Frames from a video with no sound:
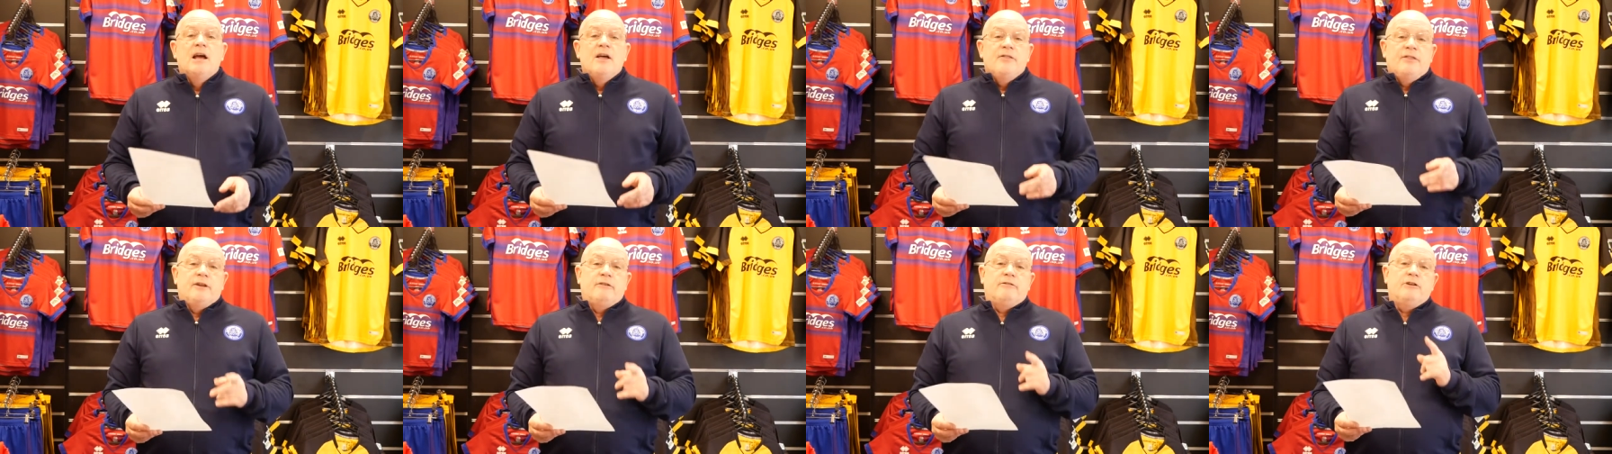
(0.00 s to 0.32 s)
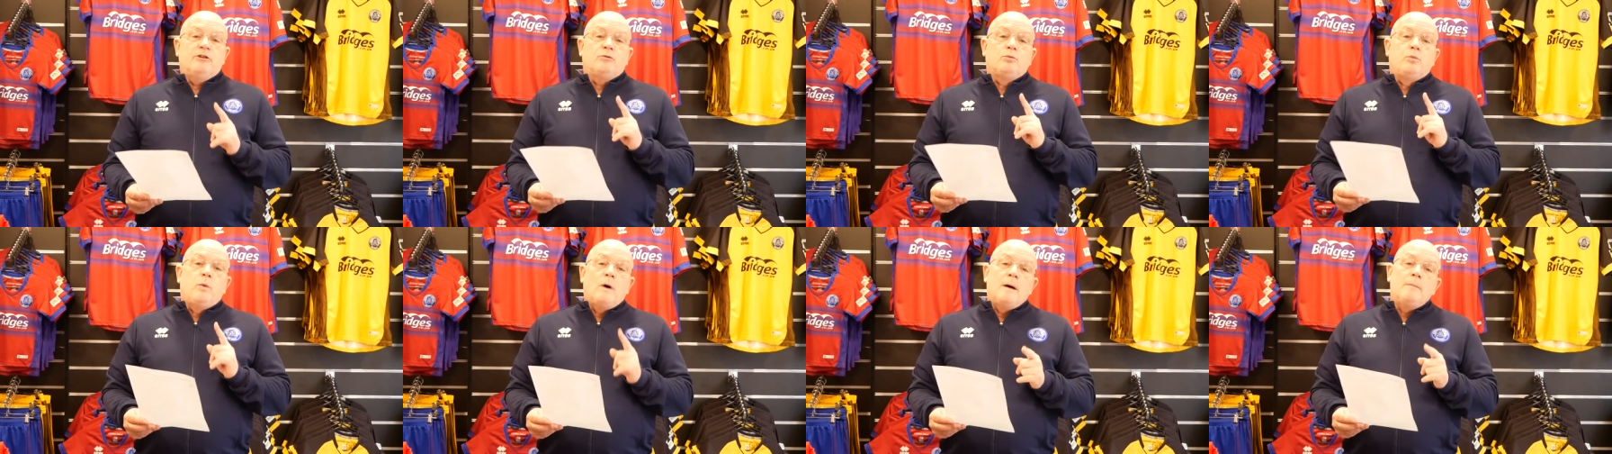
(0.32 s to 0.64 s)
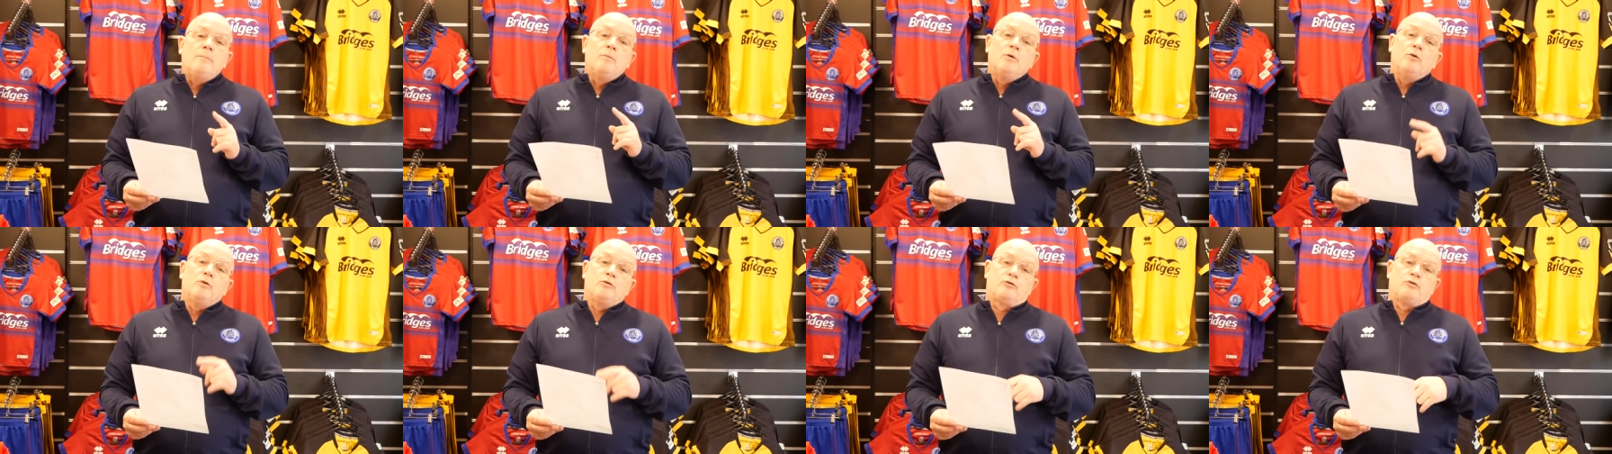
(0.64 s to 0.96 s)
There is
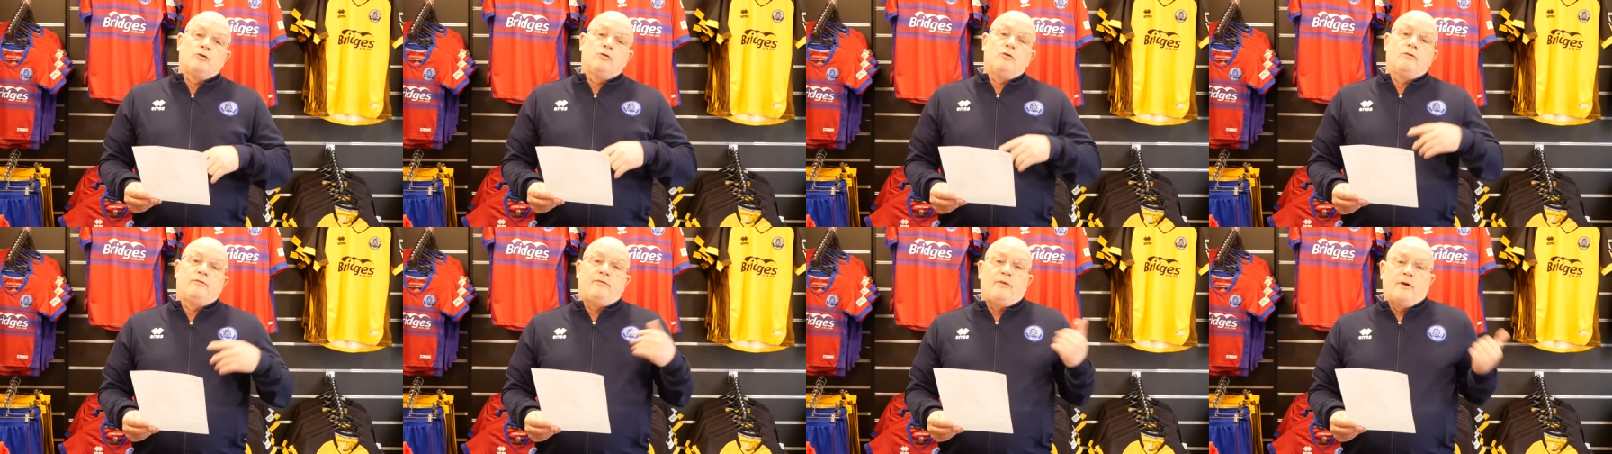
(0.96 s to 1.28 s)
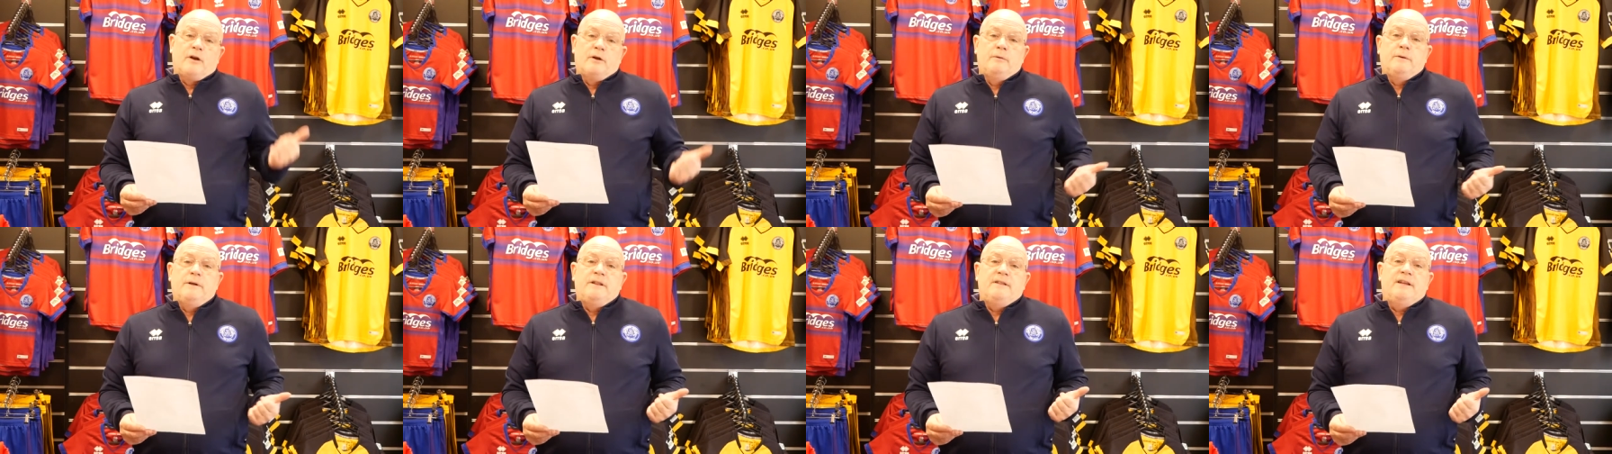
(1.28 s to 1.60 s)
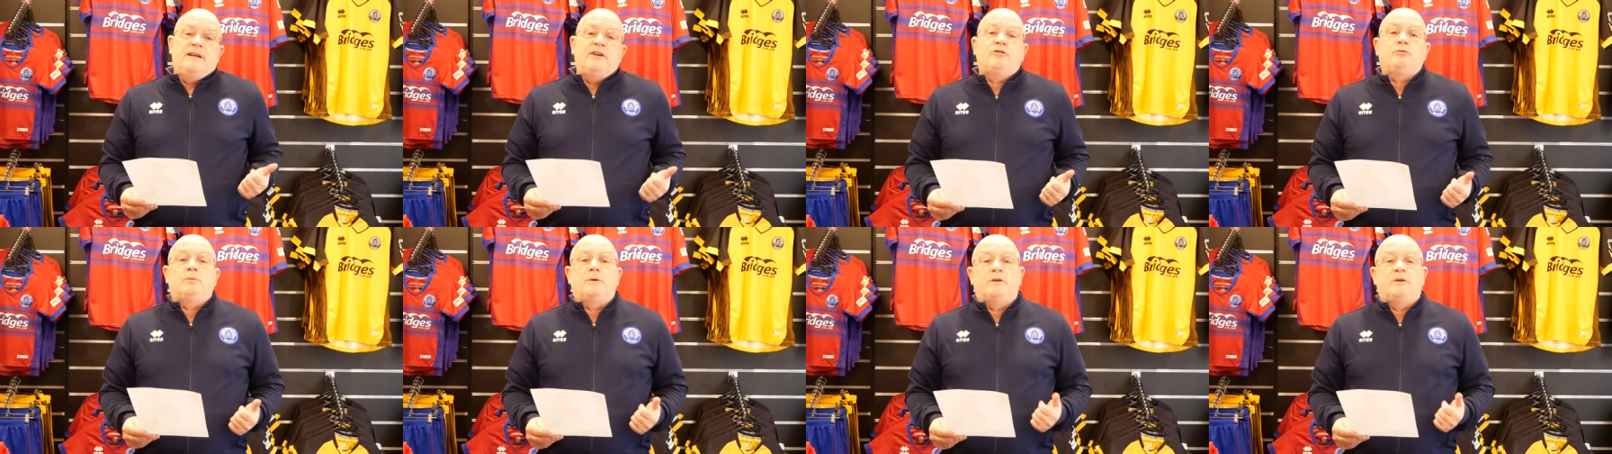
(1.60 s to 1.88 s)
one more draw following this,